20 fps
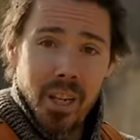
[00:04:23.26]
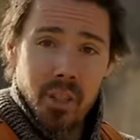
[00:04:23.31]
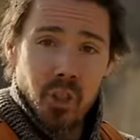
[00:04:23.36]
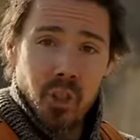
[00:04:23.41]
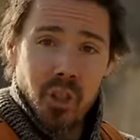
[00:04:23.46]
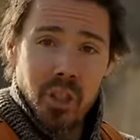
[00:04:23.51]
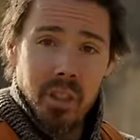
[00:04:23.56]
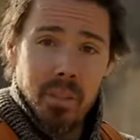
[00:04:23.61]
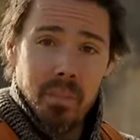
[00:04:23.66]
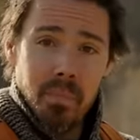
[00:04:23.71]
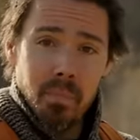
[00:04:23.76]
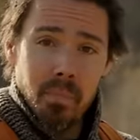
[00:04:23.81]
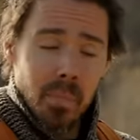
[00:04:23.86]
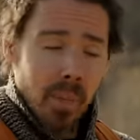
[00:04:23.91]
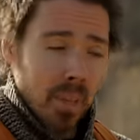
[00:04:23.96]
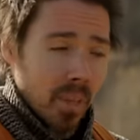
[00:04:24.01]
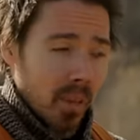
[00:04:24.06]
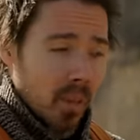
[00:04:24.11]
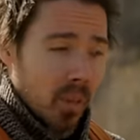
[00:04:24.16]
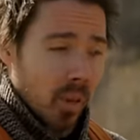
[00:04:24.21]
went out the other
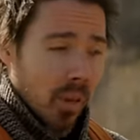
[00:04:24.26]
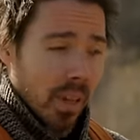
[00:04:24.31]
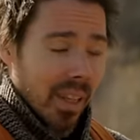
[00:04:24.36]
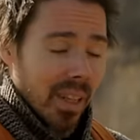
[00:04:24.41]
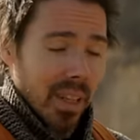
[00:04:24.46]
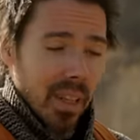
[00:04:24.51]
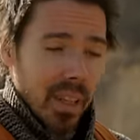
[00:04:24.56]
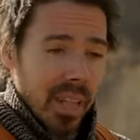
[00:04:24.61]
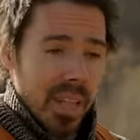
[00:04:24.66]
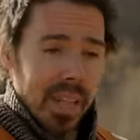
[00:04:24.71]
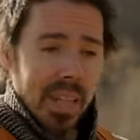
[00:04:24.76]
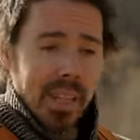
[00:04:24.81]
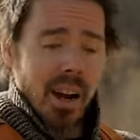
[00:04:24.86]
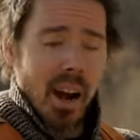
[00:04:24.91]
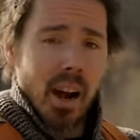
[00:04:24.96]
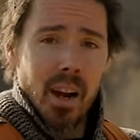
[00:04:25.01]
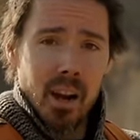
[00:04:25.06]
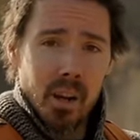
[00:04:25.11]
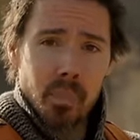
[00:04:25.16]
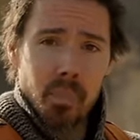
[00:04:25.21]
day with this
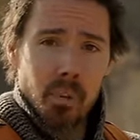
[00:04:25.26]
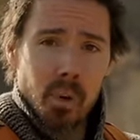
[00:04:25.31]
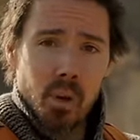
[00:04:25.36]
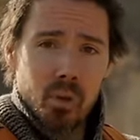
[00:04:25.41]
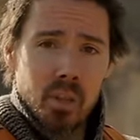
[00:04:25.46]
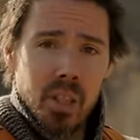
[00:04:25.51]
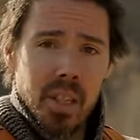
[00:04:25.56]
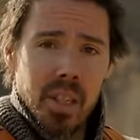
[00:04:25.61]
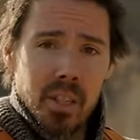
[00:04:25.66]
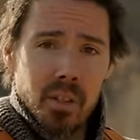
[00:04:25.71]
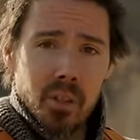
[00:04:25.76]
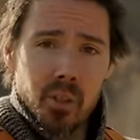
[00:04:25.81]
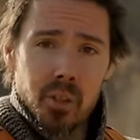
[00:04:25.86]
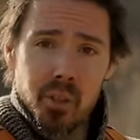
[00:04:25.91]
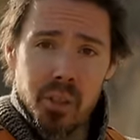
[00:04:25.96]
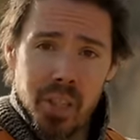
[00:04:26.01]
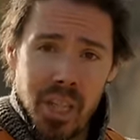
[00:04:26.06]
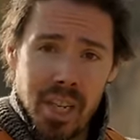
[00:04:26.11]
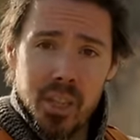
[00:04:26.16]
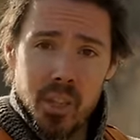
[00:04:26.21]
85mm
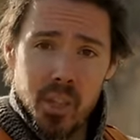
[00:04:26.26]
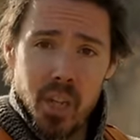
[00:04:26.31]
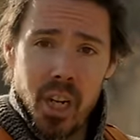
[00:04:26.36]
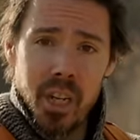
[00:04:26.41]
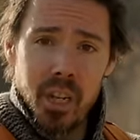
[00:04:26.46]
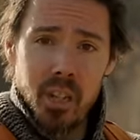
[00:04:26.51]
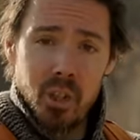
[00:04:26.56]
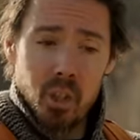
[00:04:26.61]
1.2